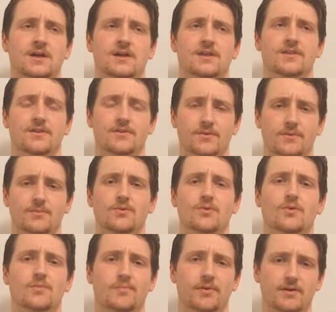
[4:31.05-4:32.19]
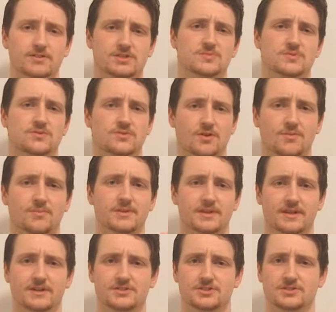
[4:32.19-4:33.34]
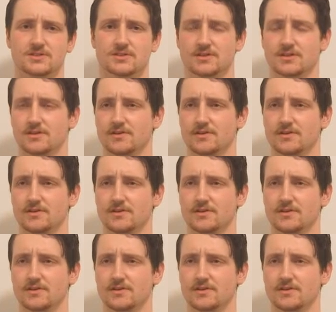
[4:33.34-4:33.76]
That there are more possible combination